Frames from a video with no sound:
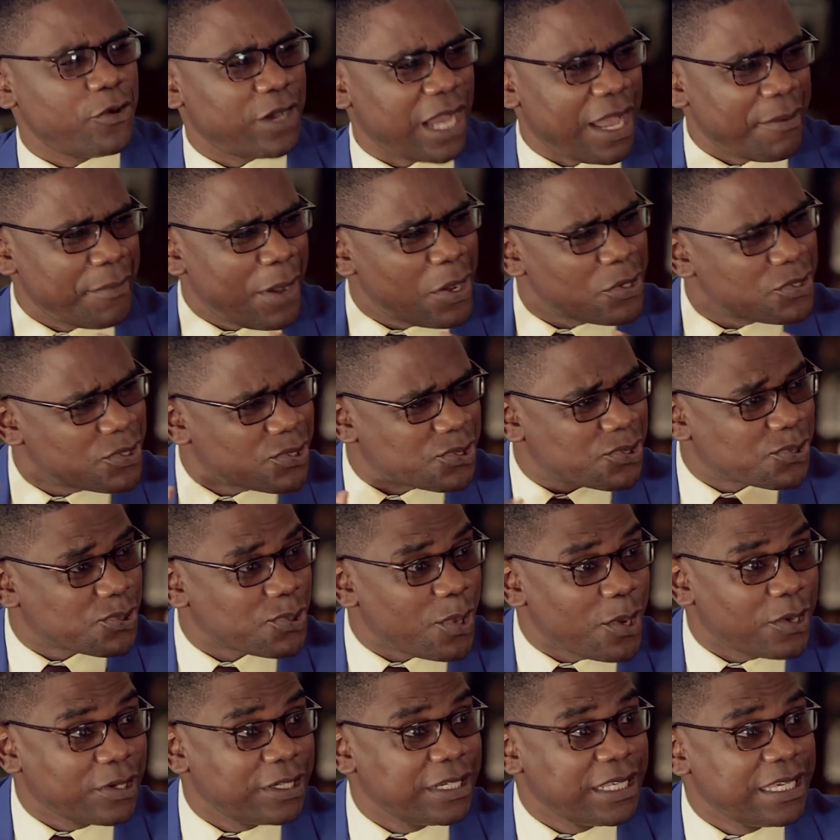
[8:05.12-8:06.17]
they will come out
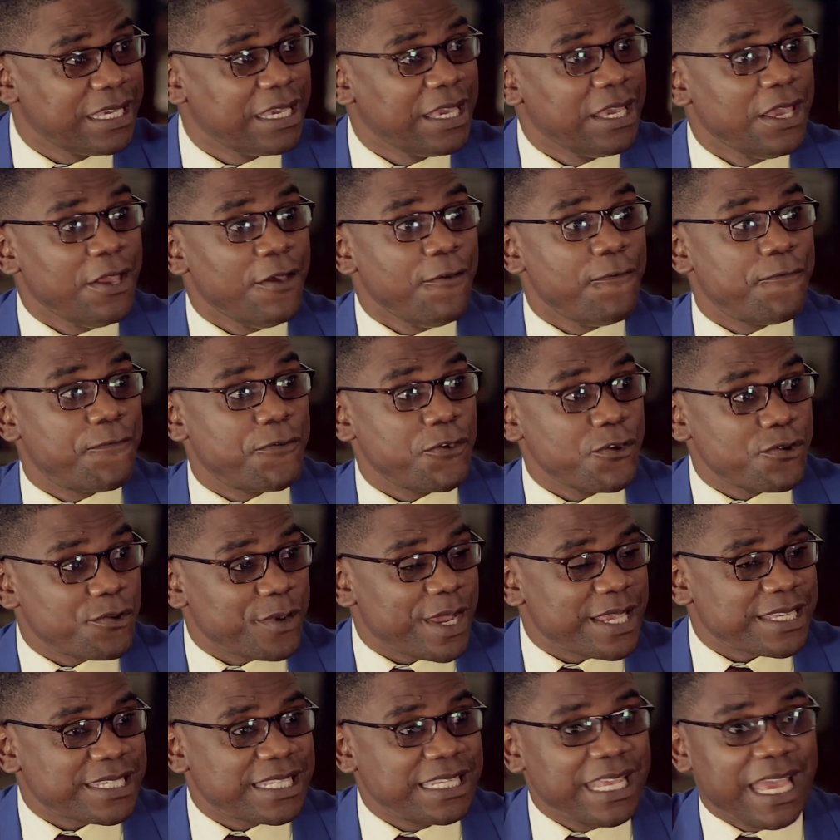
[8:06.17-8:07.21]
strongly,
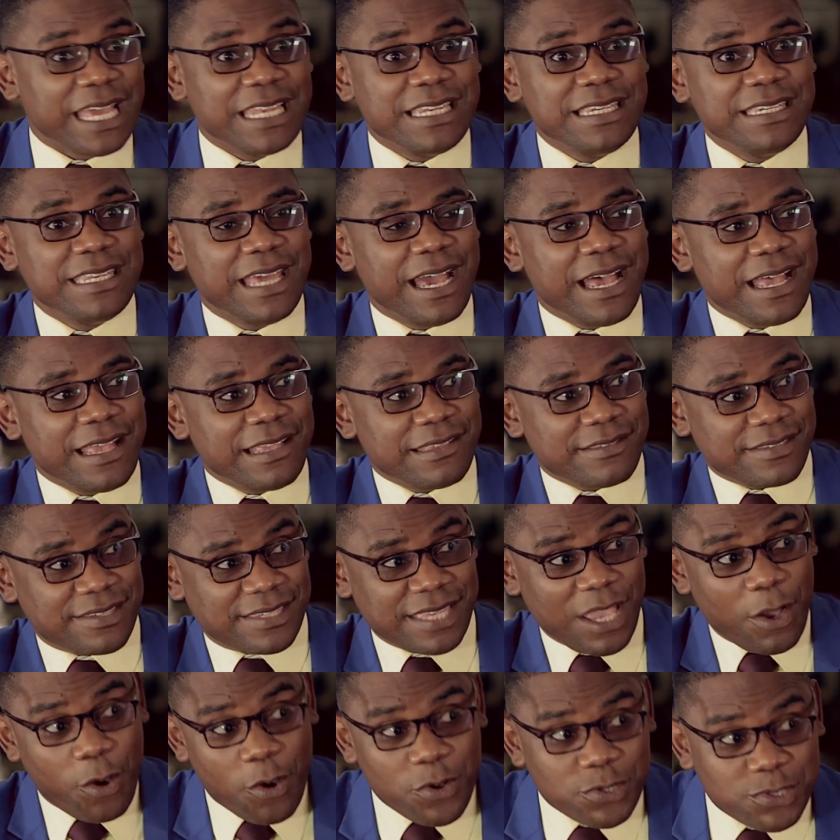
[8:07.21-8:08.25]
furiously, and
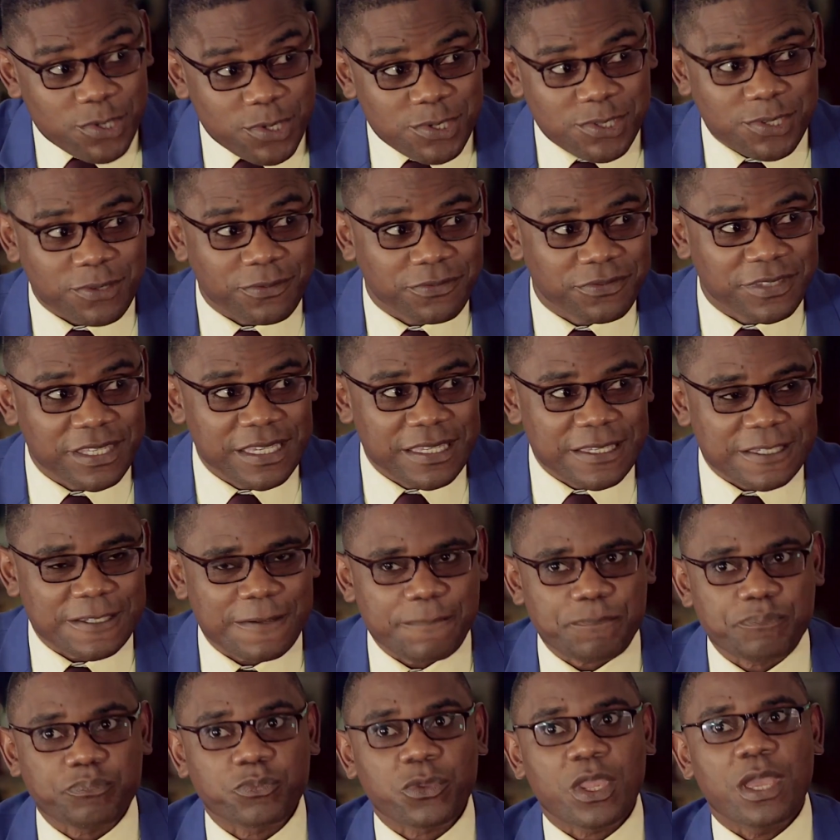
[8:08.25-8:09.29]
say all sorts of
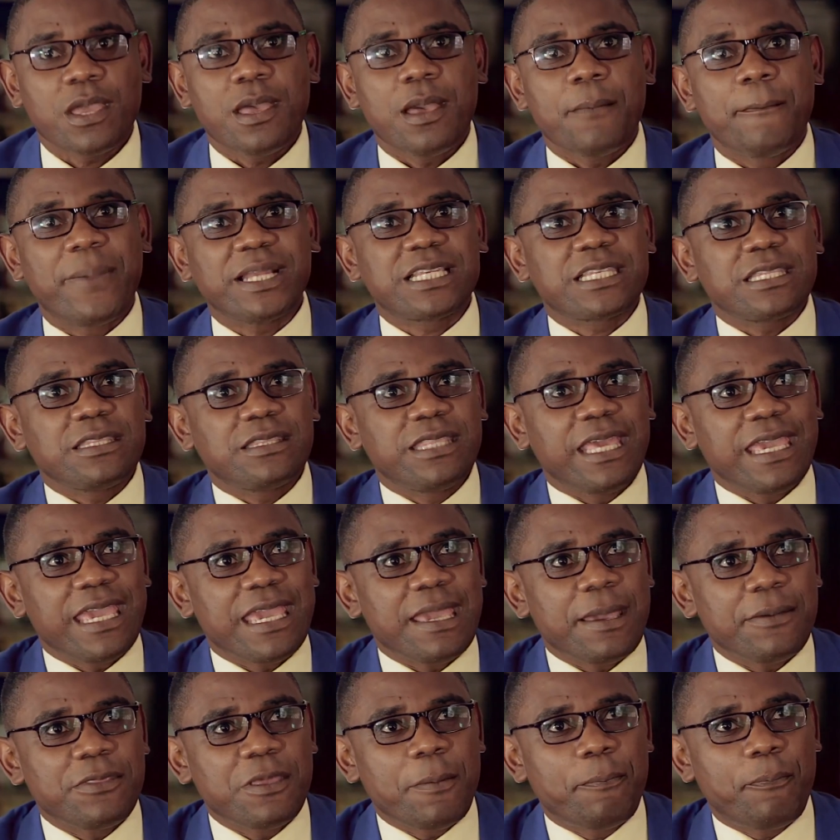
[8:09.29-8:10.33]
things. But
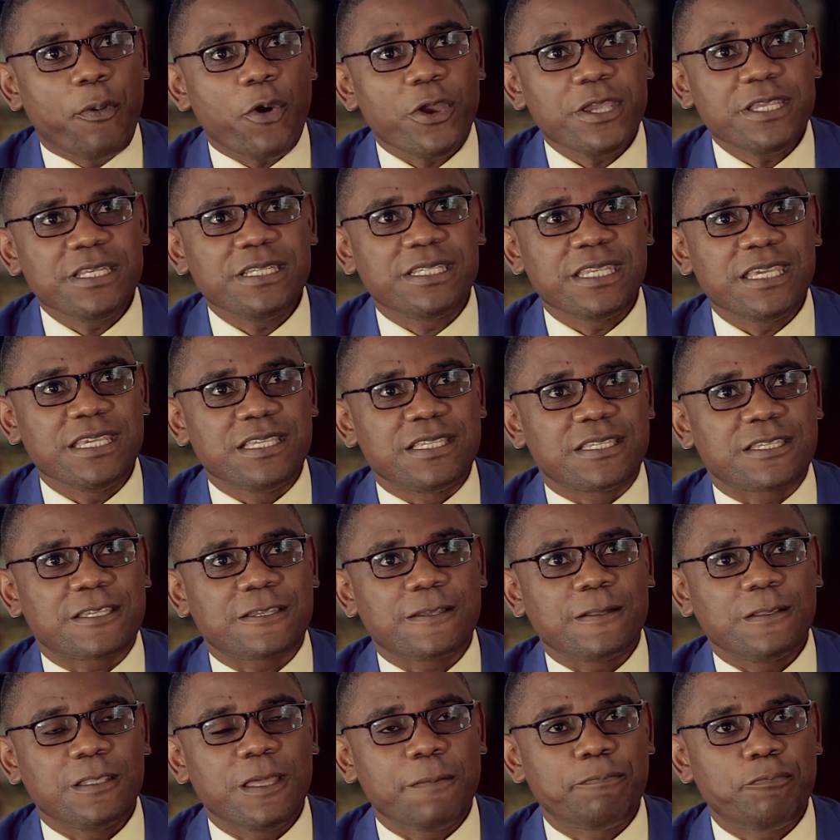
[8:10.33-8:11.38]
the point
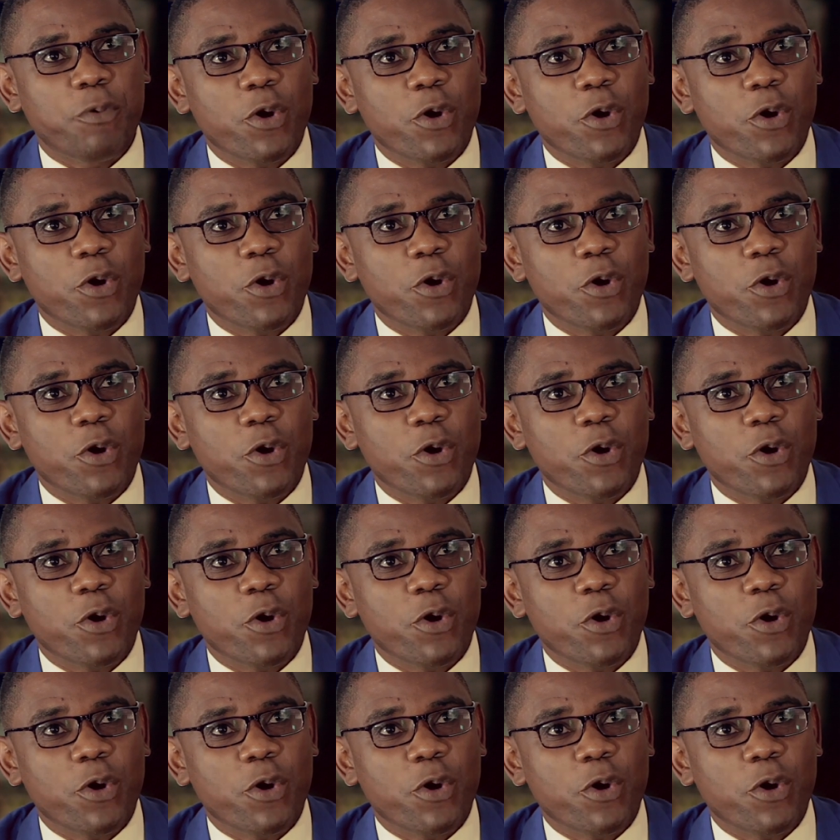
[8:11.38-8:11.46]
is,